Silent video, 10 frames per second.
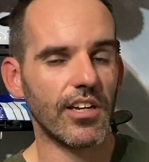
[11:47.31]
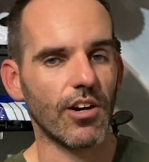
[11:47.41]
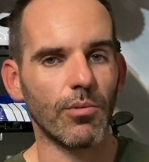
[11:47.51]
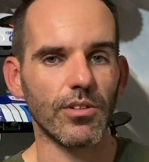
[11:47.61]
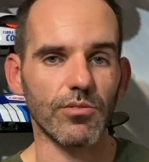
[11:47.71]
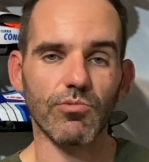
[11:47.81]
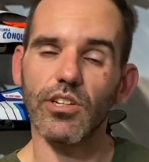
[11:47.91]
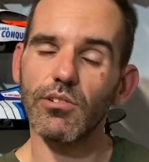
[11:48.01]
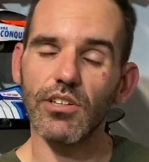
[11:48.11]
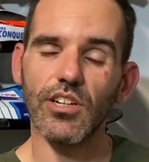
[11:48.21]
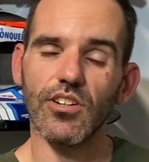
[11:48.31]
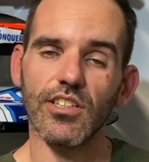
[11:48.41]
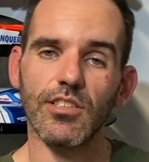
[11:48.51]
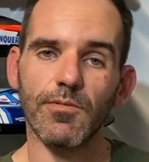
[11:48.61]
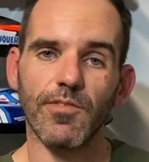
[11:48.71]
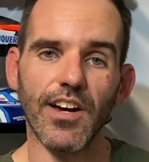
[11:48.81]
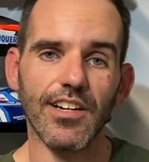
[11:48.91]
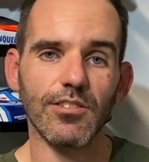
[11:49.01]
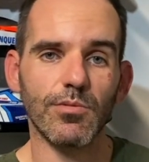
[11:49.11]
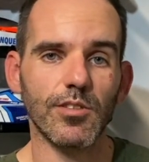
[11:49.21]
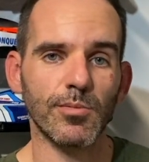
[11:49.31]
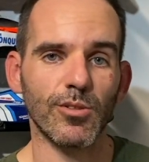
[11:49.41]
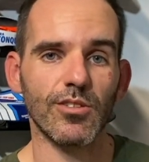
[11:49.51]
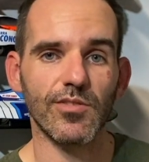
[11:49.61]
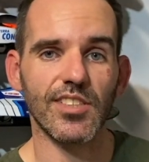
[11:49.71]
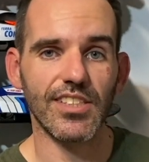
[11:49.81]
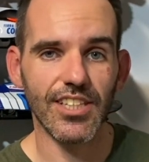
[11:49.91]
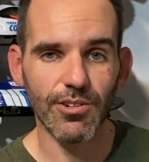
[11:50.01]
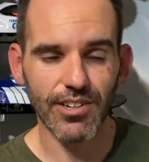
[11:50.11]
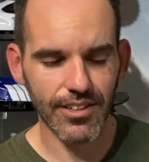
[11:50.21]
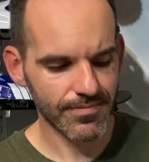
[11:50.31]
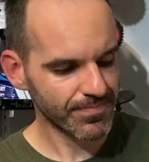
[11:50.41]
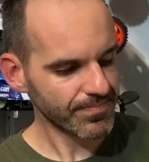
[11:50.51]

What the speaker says: I want really, really nice, fast, responsive steering.